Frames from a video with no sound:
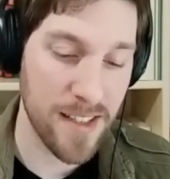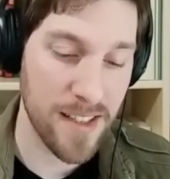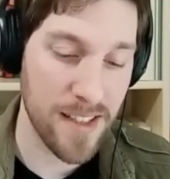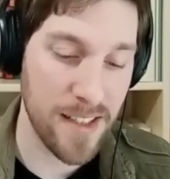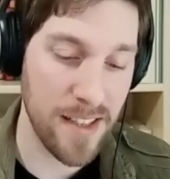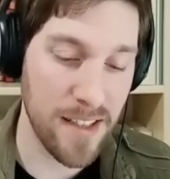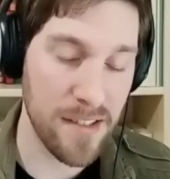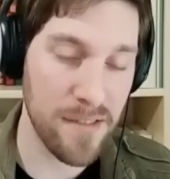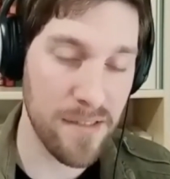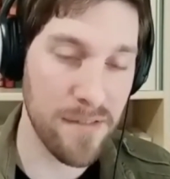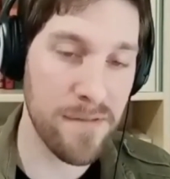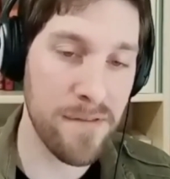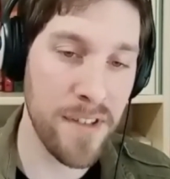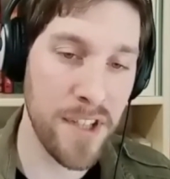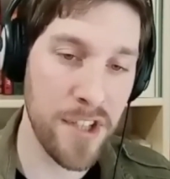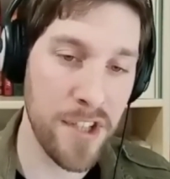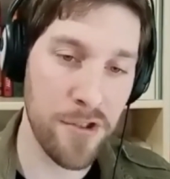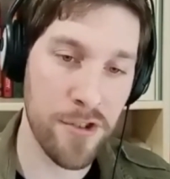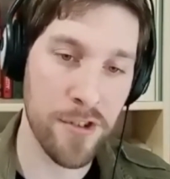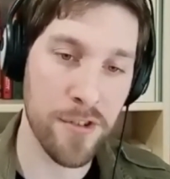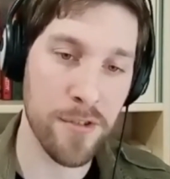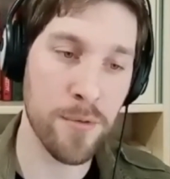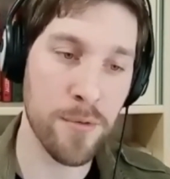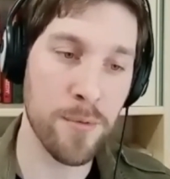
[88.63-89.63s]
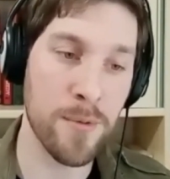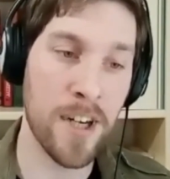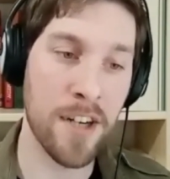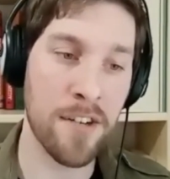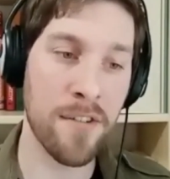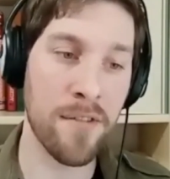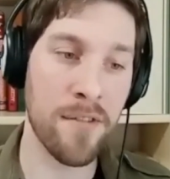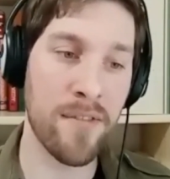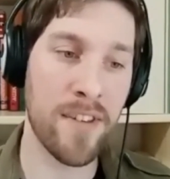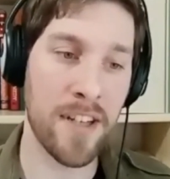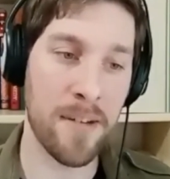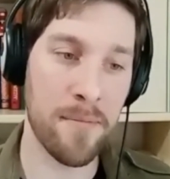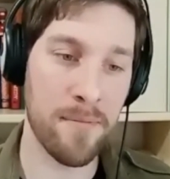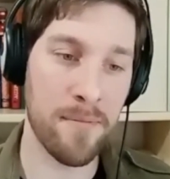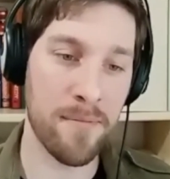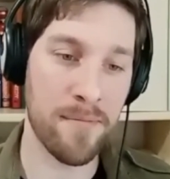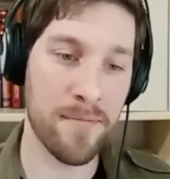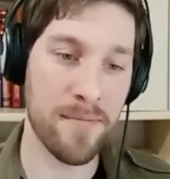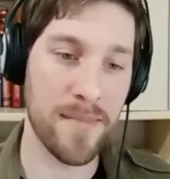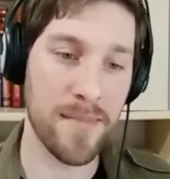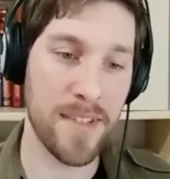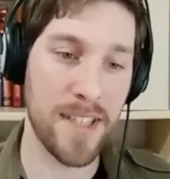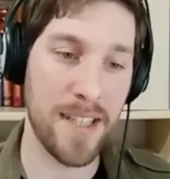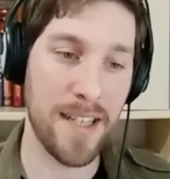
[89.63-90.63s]
he envisioned one of
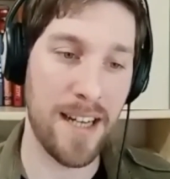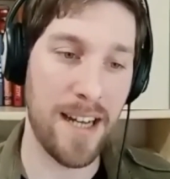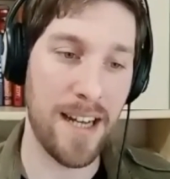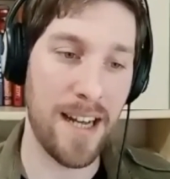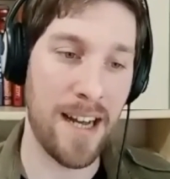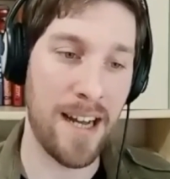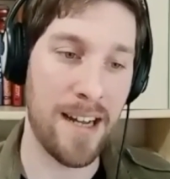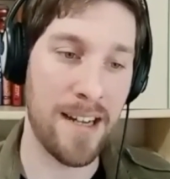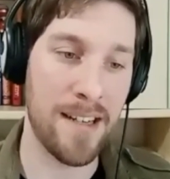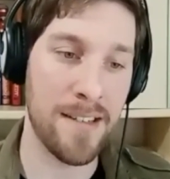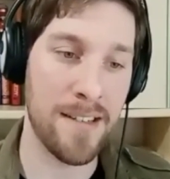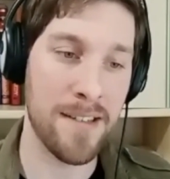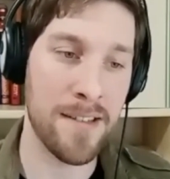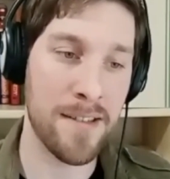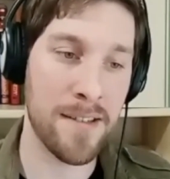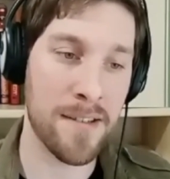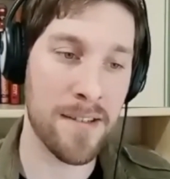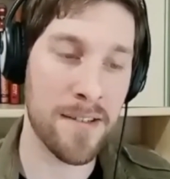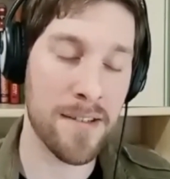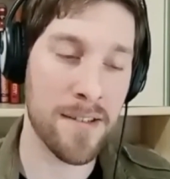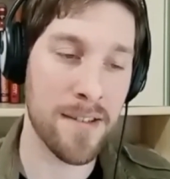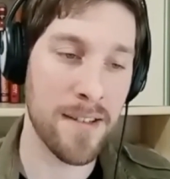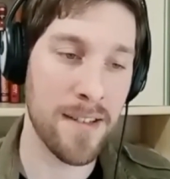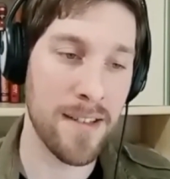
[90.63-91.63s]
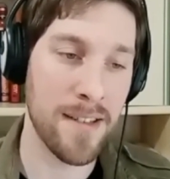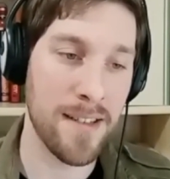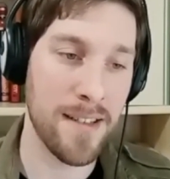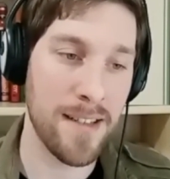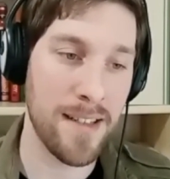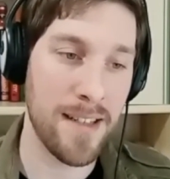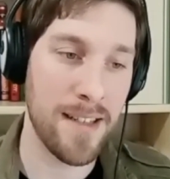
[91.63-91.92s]
them as